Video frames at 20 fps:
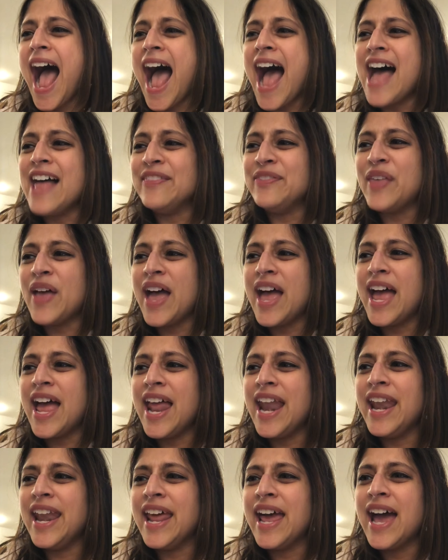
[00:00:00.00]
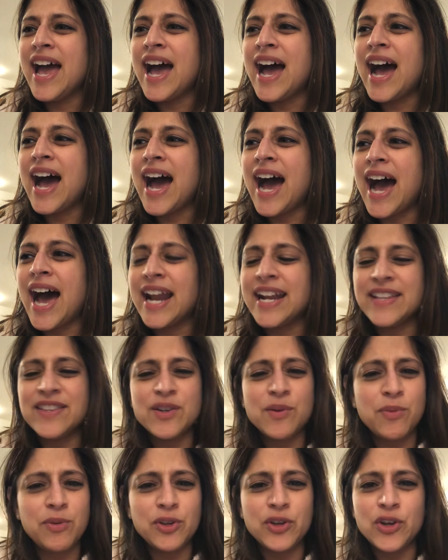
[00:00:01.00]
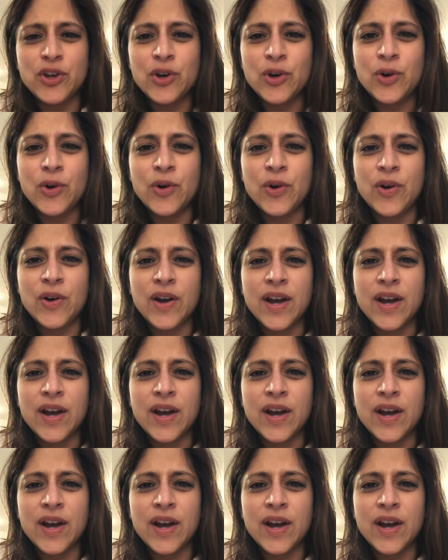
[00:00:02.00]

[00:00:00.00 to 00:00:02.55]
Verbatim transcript: And then out of the blue,